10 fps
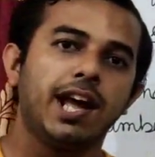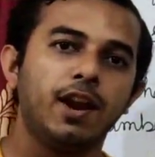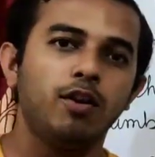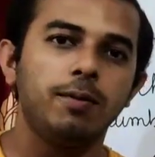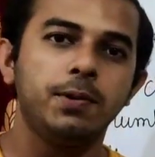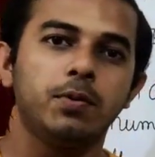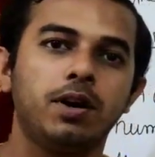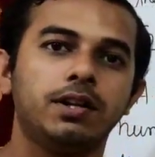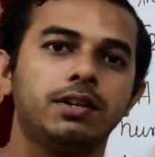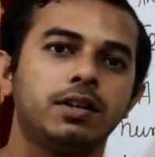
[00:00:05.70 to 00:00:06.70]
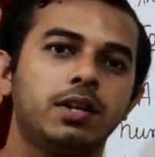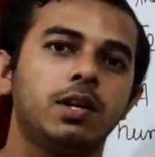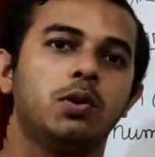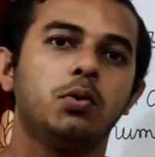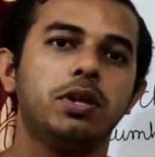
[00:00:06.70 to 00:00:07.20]
Hello everyone,
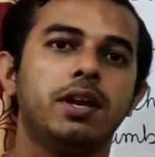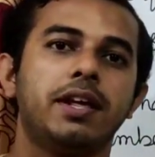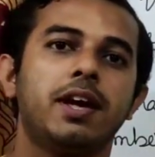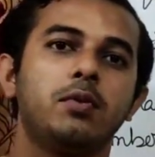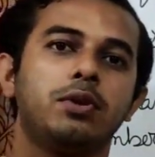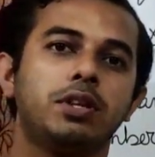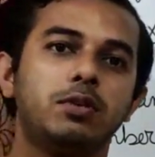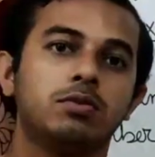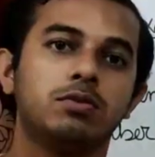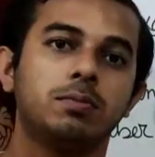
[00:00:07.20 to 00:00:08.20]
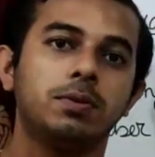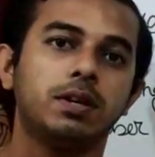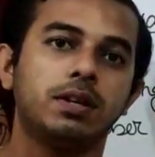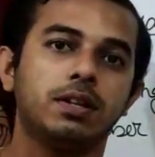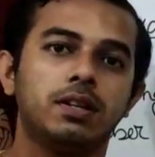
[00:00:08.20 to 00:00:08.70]
we are here with a new
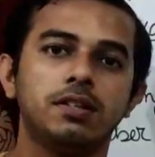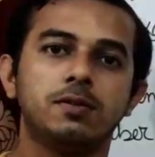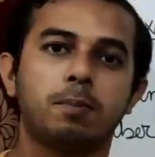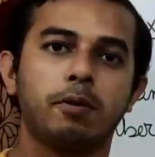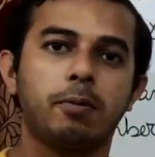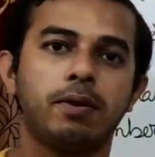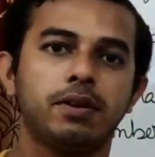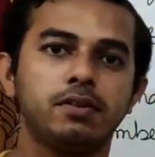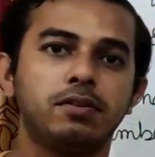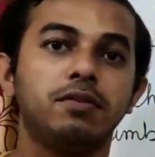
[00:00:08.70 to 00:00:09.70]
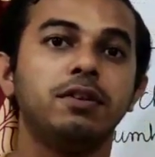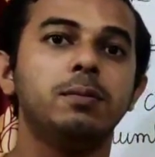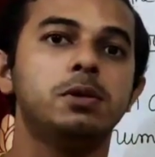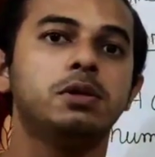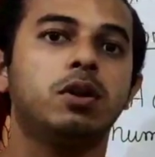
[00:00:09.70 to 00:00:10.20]
topic, that is properties of
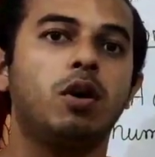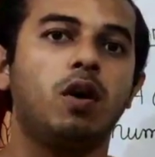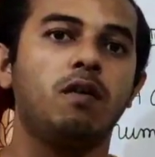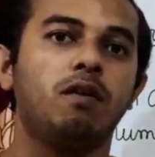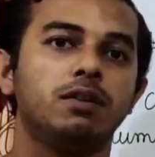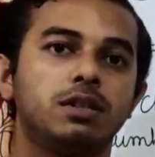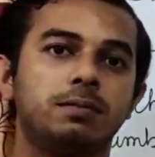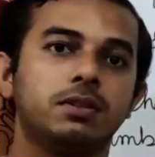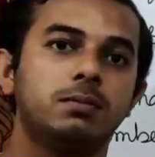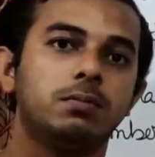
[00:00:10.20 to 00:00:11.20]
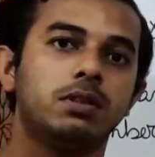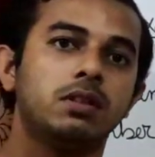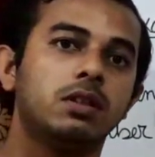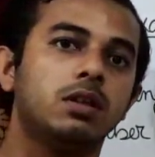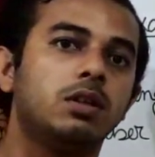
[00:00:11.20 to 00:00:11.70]
division of our chapter number
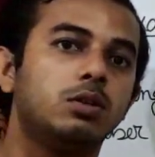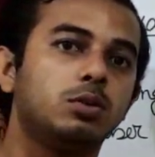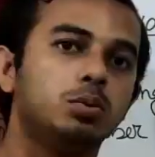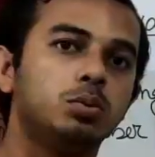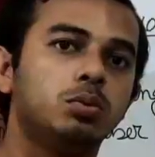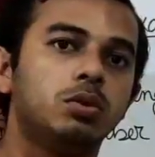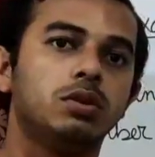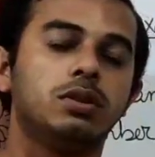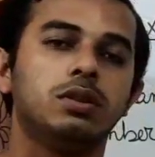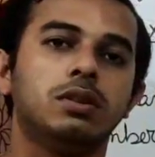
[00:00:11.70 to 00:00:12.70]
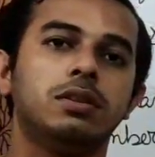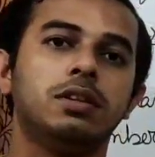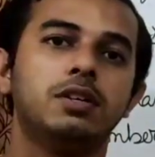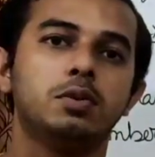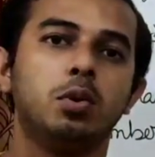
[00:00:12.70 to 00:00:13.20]
2,
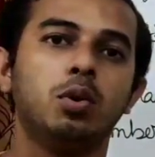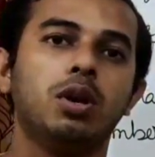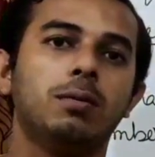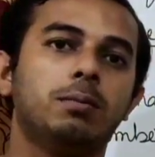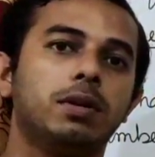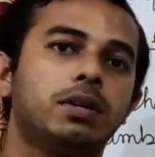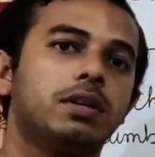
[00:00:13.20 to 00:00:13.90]
that is whole number.